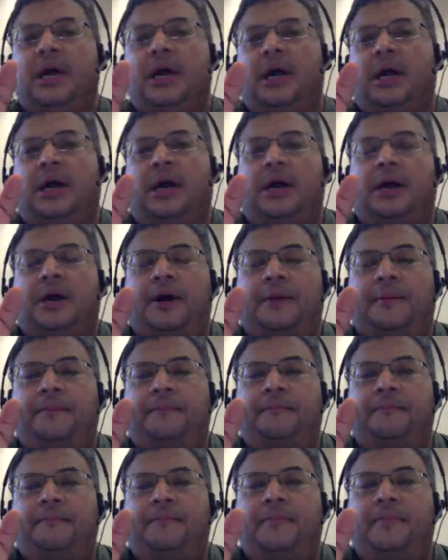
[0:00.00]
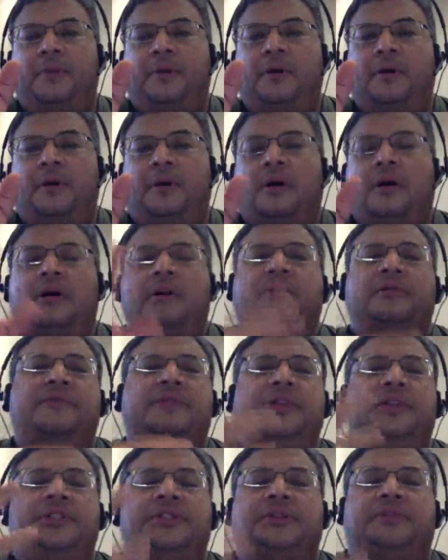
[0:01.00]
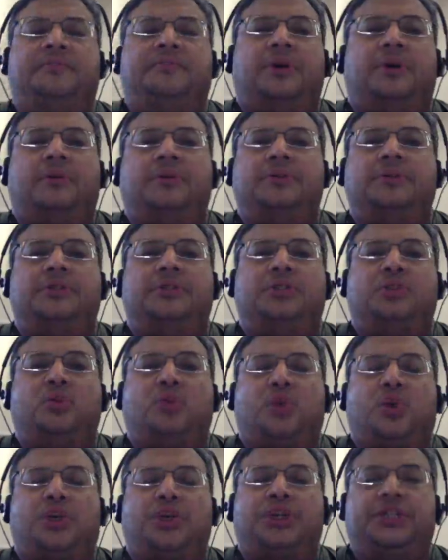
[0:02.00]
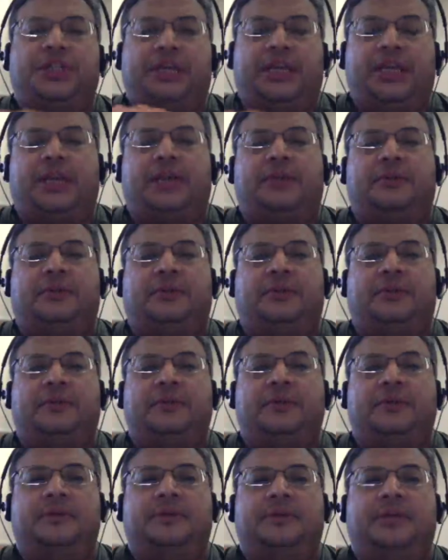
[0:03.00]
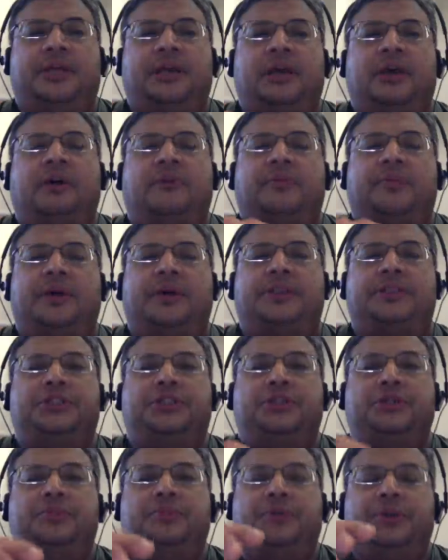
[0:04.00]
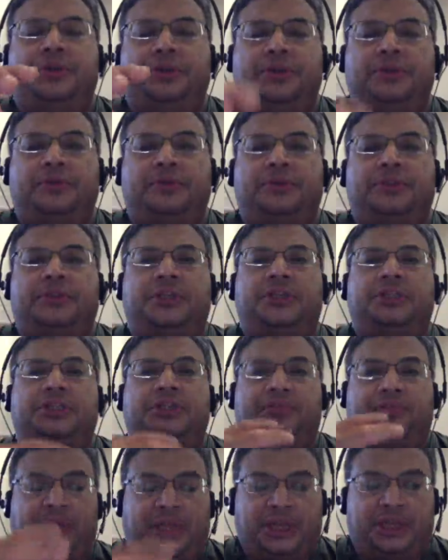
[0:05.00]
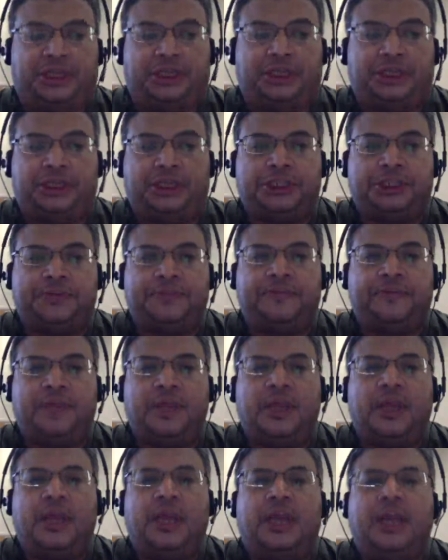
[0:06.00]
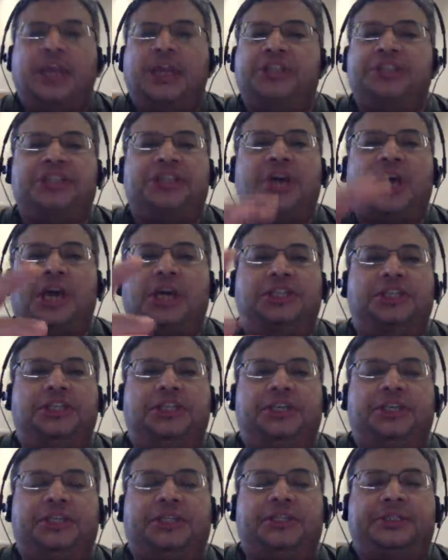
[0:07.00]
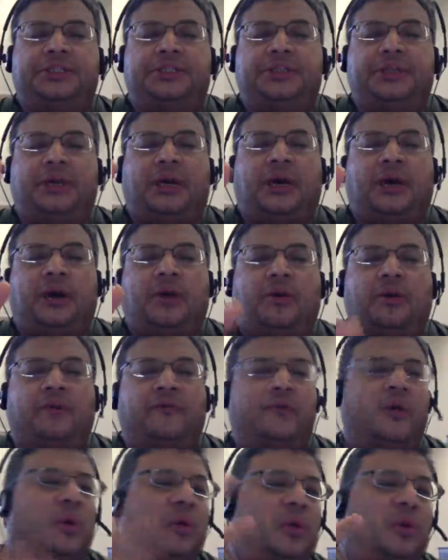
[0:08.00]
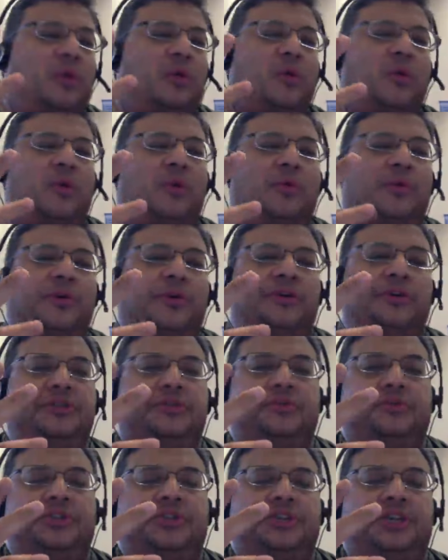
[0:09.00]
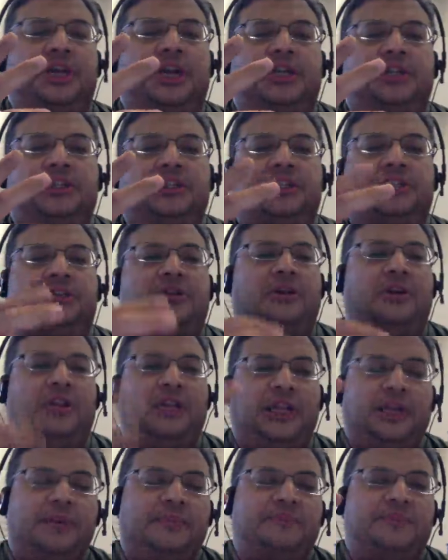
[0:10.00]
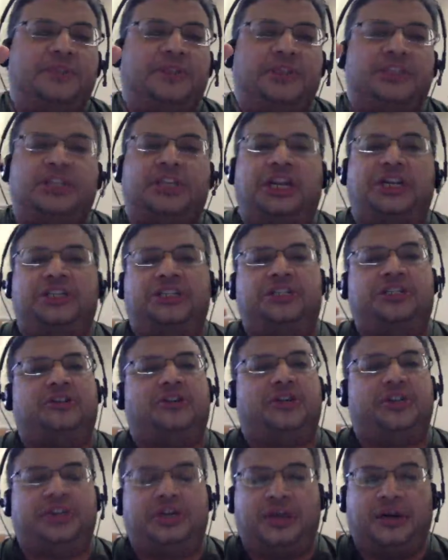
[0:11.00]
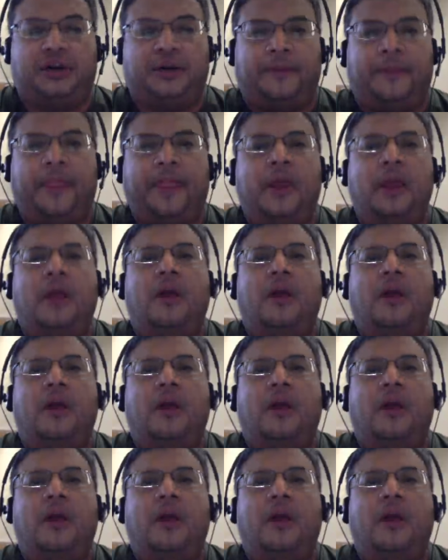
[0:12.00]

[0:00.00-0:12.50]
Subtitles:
All of these components work together to help us to produce speech. It's not just our vocal cords, or it's not just our lips, it's not just our tongue.